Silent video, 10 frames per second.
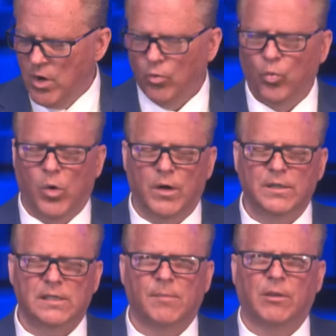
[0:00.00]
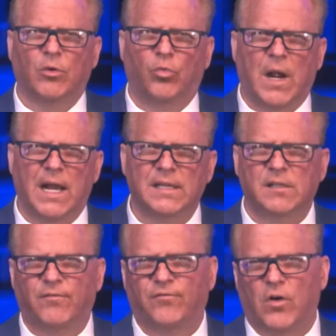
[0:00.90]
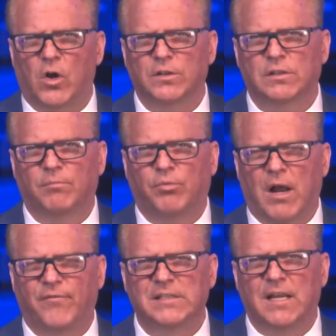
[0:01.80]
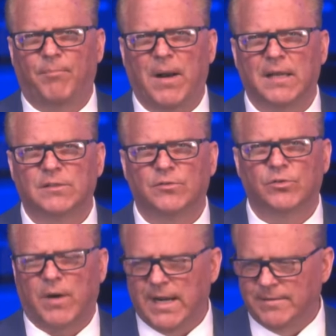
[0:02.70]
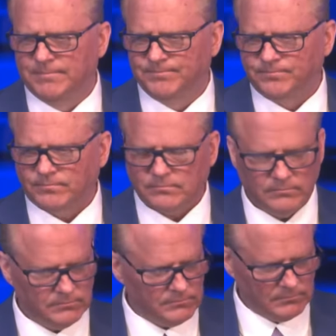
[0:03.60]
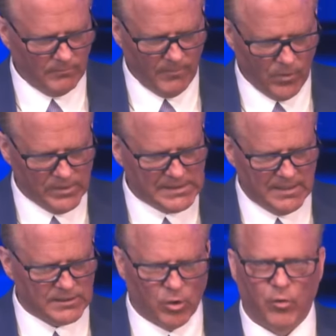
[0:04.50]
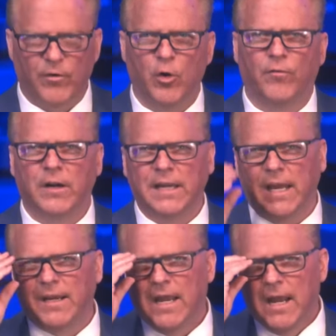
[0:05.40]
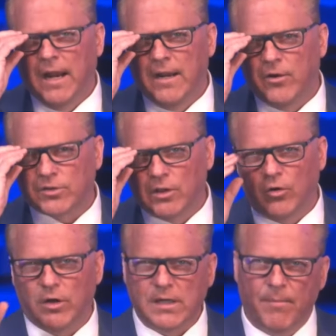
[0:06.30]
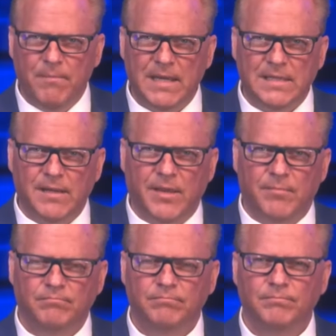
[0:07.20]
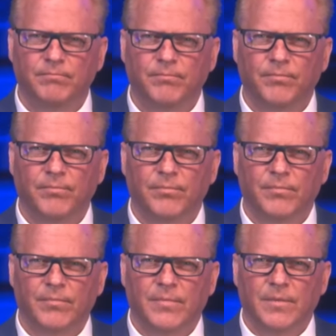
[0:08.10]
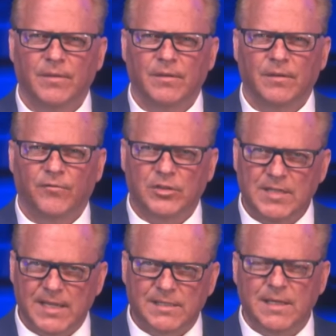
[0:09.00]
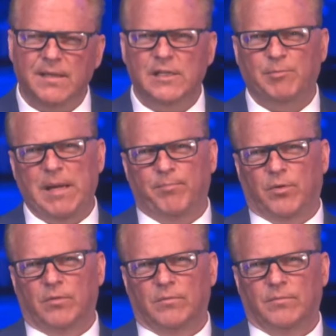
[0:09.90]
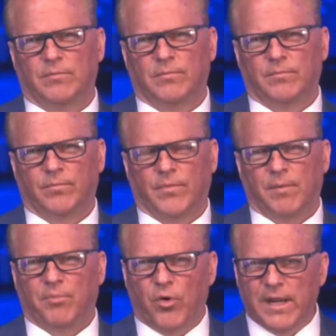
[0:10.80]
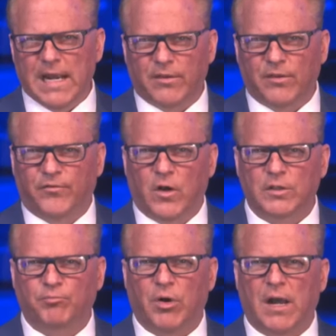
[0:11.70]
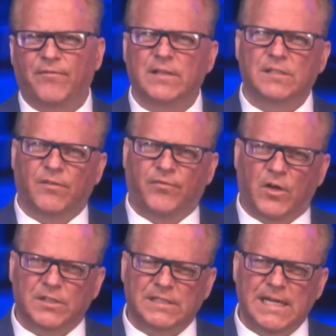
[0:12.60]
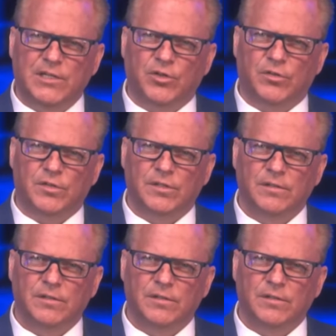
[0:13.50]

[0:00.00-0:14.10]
warns us about the rise of false prophets and apostles, right? We see this over and over again. And here's the Lord commending them for testing these people, pointing out the false prophets, the false teachers,